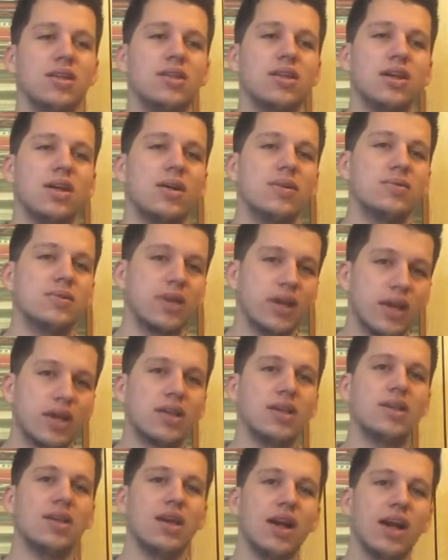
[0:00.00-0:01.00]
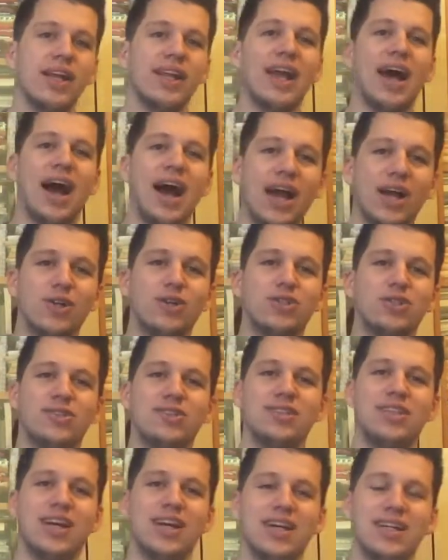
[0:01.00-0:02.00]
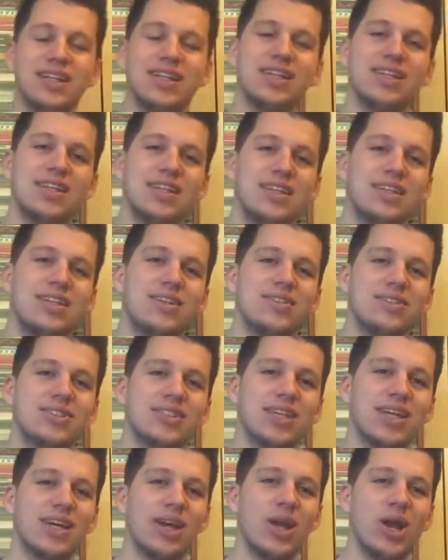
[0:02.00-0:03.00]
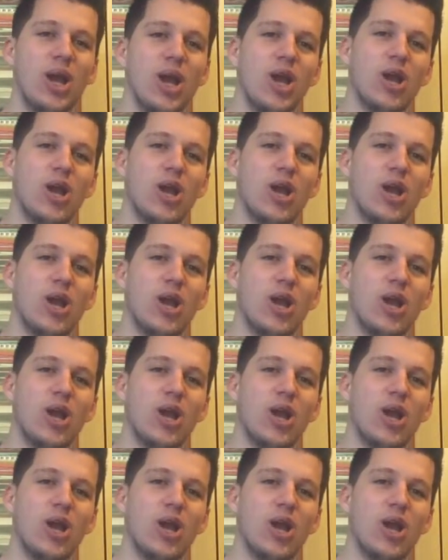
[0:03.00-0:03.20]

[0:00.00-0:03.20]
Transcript: Then I'm like, yeah, I could do that. And then I was like,